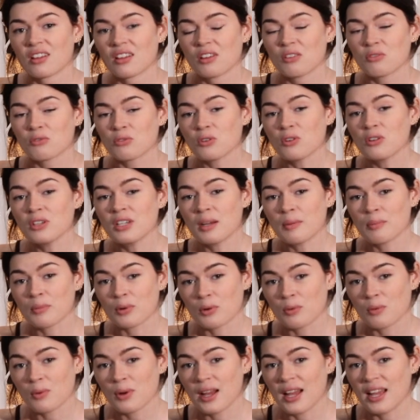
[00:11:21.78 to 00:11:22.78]
Rule
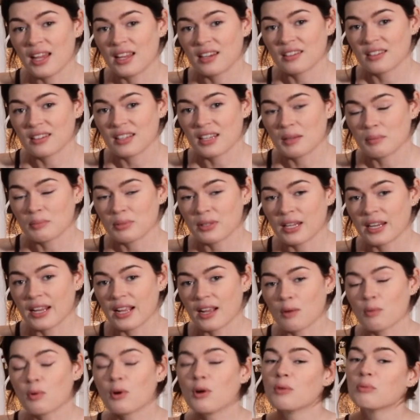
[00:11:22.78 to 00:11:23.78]
number one in plein
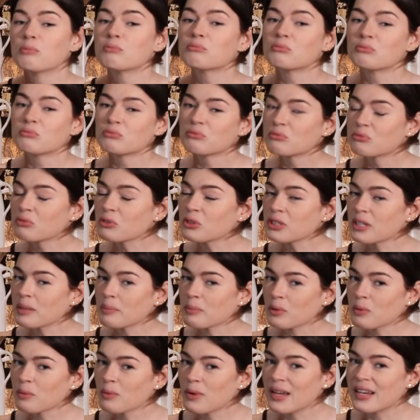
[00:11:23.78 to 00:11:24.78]
air, well, rule
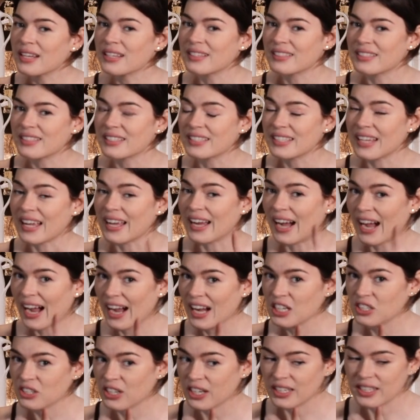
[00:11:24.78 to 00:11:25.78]
number one is to stay
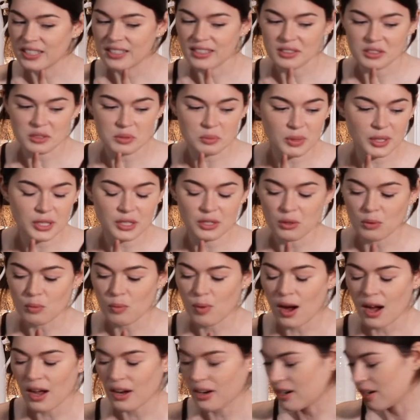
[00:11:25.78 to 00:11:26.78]
hydrated and to bring your
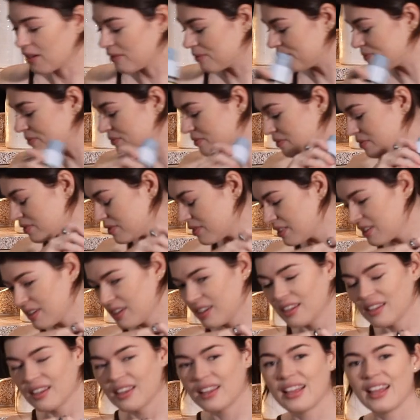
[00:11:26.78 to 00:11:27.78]
water.
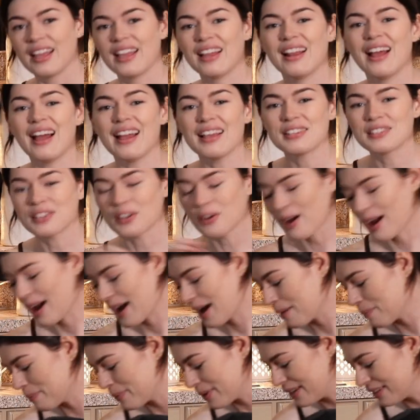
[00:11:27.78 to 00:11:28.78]
And I so
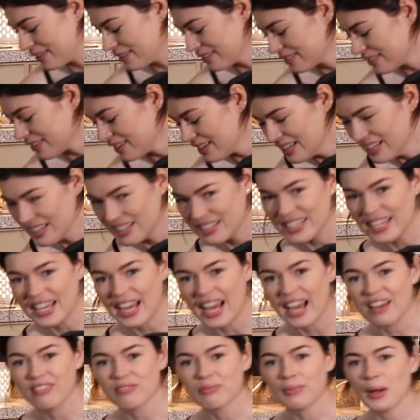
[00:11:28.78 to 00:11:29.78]
happen to
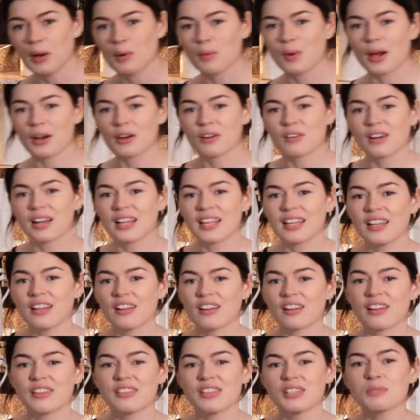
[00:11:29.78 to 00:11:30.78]
have my water right
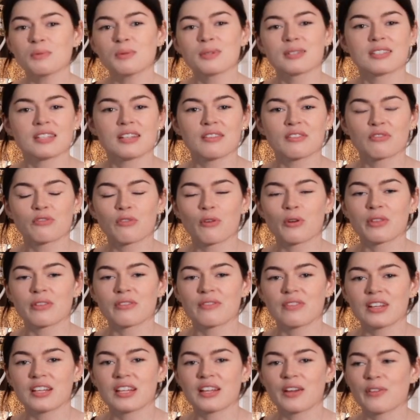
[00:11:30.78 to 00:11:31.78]
here. And this wasn't even for the
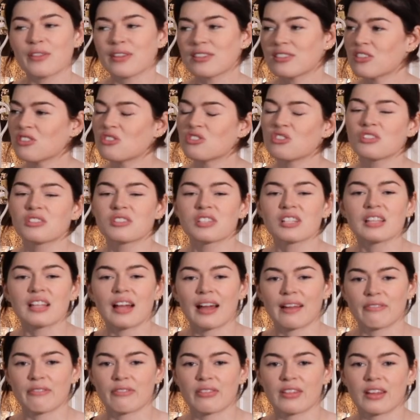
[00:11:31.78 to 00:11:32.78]
video. This is just a
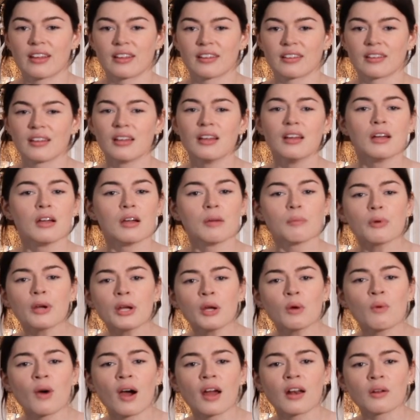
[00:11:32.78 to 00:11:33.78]
life thing.
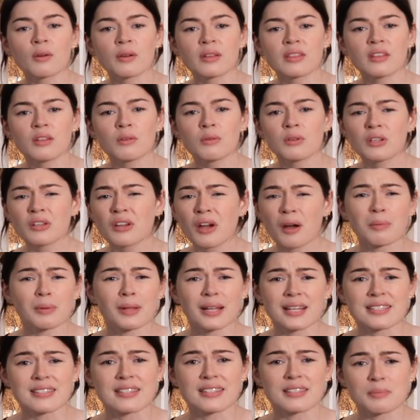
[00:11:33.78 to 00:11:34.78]
Bring water with you when you go
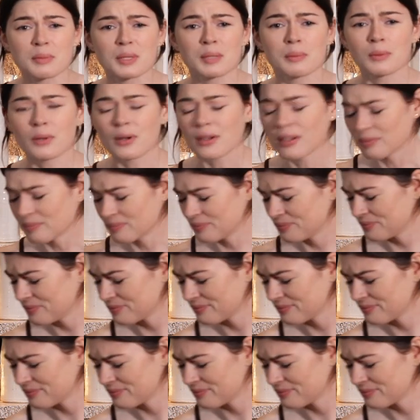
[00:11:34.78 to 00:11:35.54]
places, people.